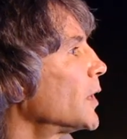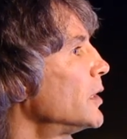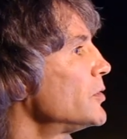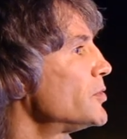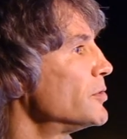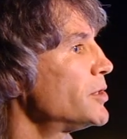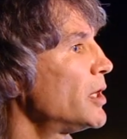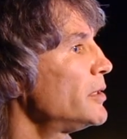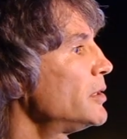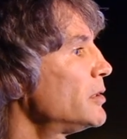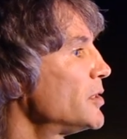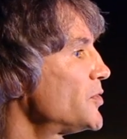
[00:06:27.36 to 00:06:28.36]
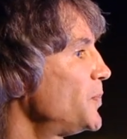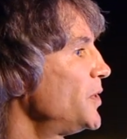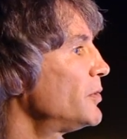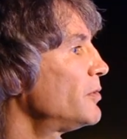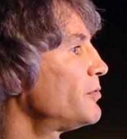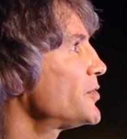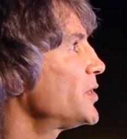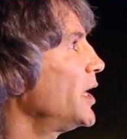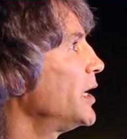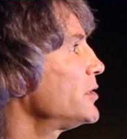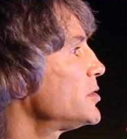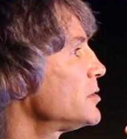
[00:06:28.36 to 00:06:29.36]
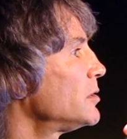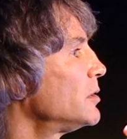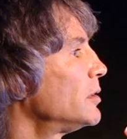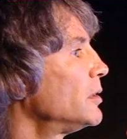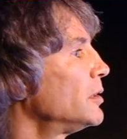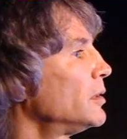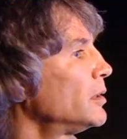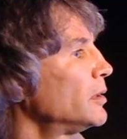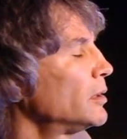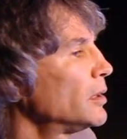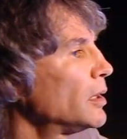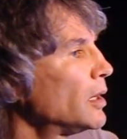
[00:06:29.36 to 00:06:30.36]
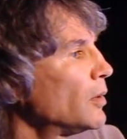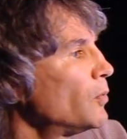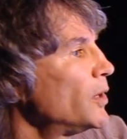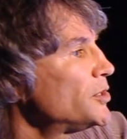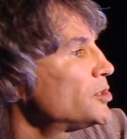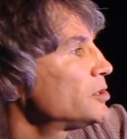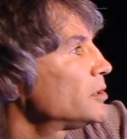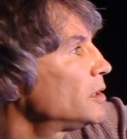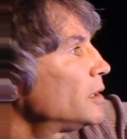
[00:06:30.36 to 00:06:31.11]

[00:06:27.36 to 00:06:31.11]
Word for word: So John did this beautiful sketch, which